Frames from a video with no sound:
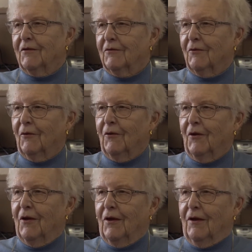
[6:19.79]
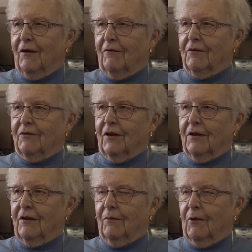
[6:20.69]
so we
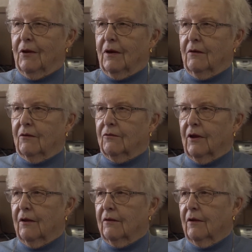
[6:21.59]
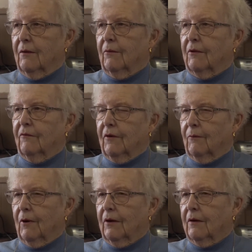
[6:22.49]
stayed at my uncle's that time at
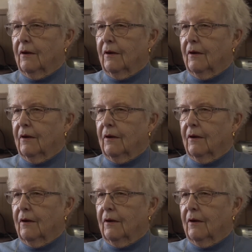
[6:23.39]
Finnmark,